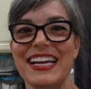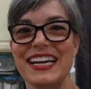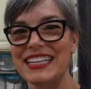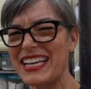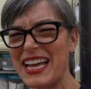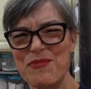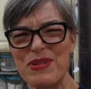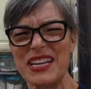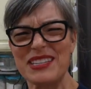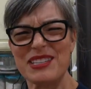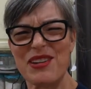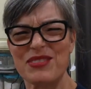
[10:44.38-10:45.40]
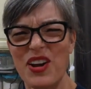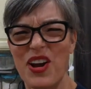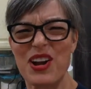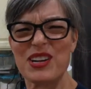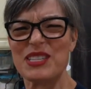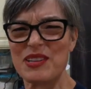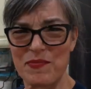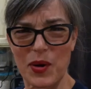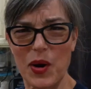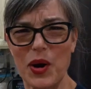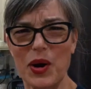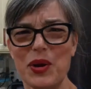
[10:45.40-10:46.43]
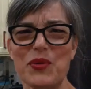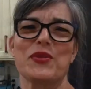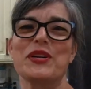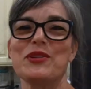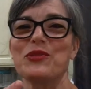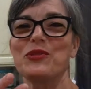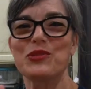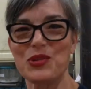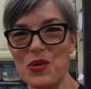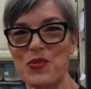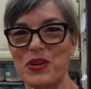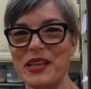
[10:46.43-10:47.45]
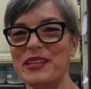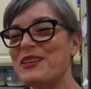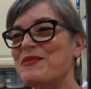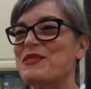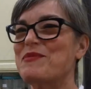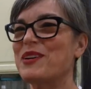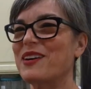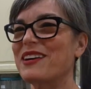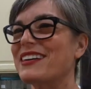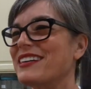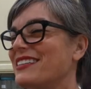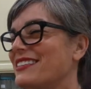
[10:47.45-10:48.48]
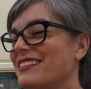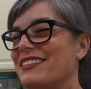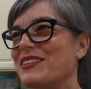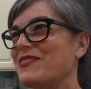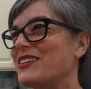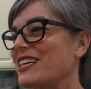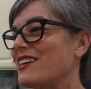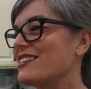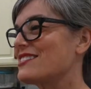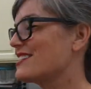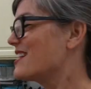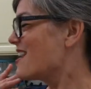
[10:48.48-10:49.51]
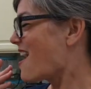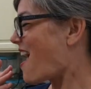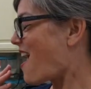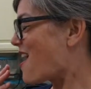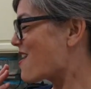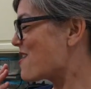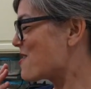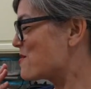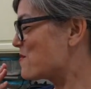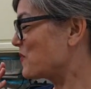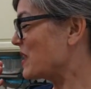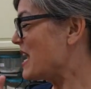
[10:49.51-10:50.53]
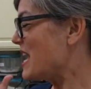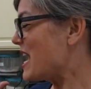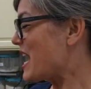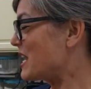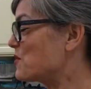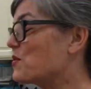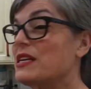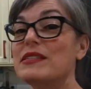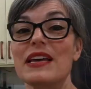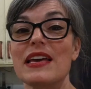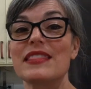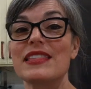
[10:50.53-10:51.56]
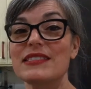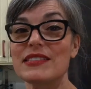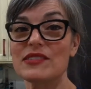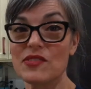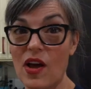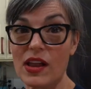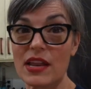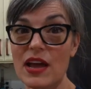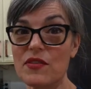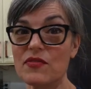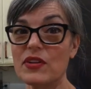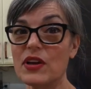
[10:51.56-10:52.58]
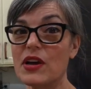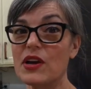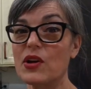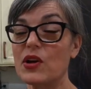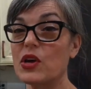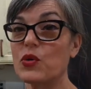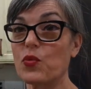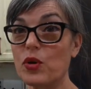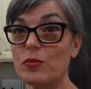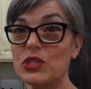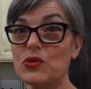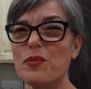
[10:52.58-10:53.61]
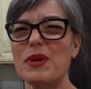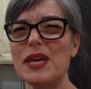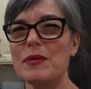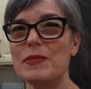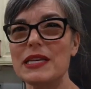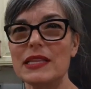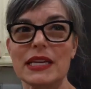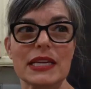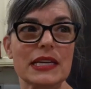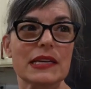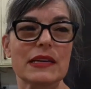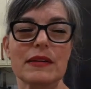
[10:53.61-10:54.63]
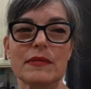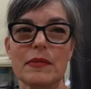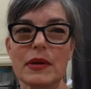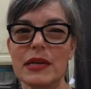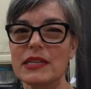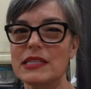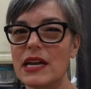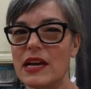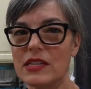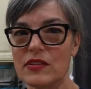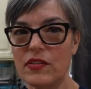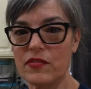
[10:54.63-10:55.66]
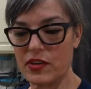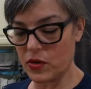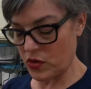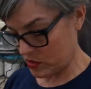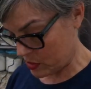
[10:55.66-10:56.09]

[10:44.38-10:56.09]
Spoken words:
Anybody else have dogs that bark when you don't want them to bark? Oh my gosh. Anyways, this does not have an aroma to it. Maybe like a touch of a vinegar